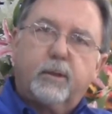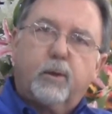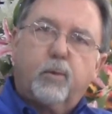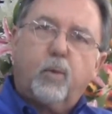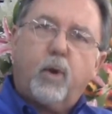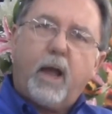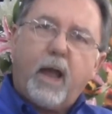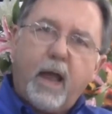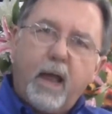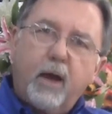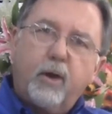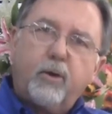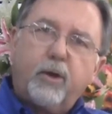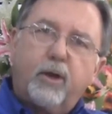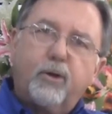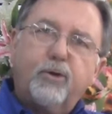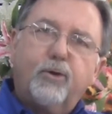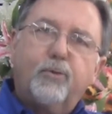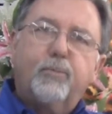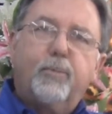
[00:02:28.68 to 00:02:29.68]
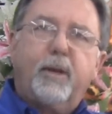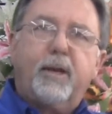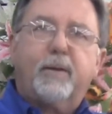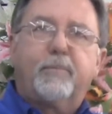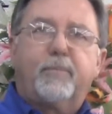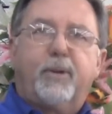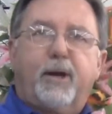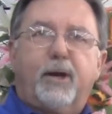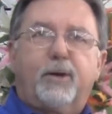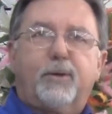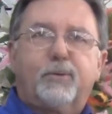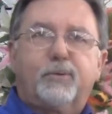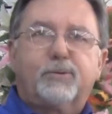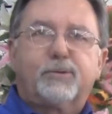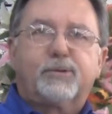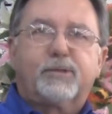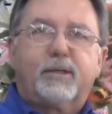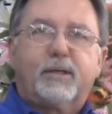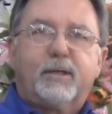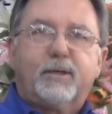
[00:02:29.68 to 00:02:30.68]
Well, how can you be
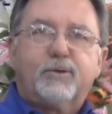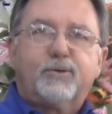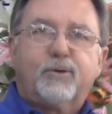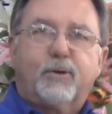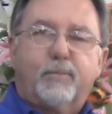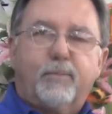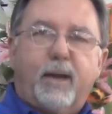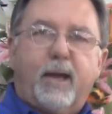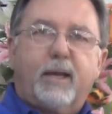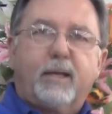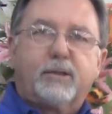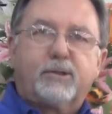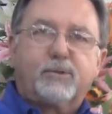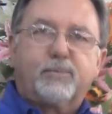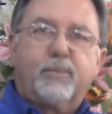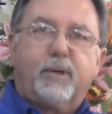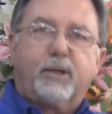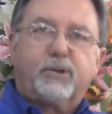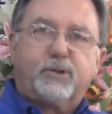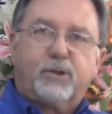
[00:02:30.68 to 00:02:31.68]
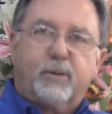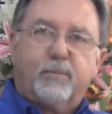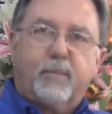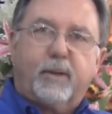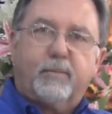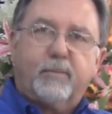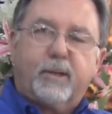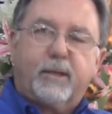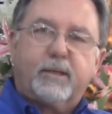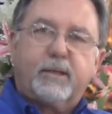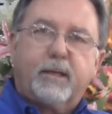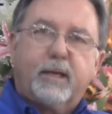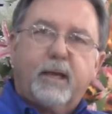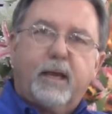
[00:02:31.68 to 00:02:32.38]
opposed to a balanced budget amendment